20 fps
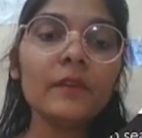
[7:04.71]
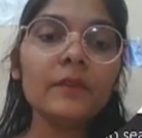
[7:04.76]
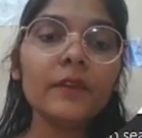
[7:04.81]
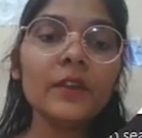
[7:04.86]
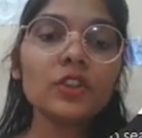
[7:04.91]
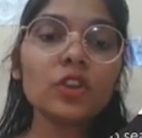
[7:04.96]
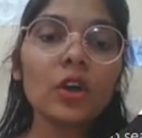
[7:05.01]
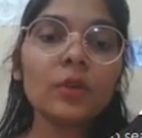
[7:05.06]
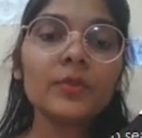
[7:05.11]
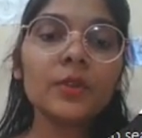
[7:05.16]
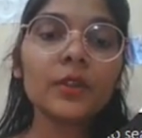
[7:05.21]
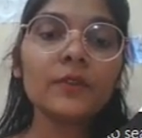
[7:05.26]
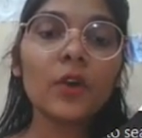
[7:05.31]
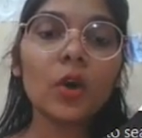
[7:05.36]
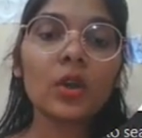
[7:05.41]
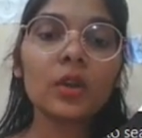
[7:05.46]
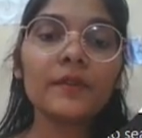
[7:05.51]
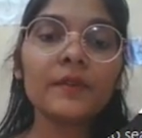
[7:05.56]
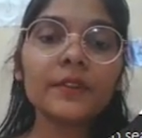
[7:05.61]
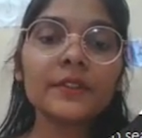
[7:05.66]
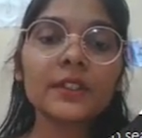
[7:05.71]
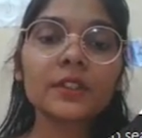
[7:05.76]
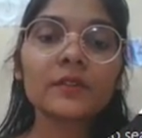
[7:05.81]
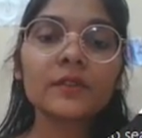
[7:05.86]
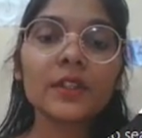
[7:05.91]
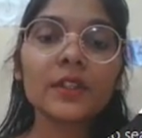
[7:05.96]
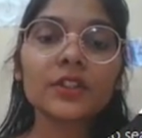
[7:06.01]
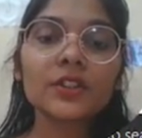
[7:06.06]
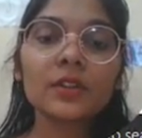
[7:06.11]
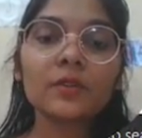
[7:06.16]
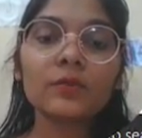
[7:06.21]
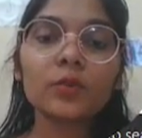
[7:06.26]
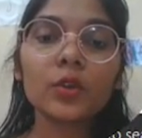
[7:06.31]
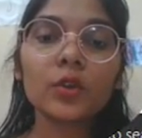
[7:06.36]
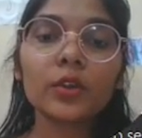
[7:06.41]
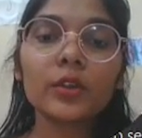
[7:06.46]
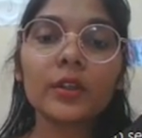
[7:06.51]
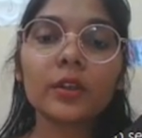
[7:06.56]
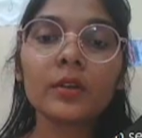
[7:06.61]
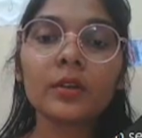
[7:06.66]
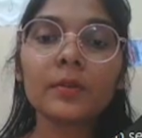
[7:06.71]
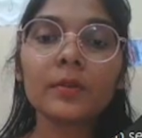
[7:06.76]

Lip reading: Which of the following situation would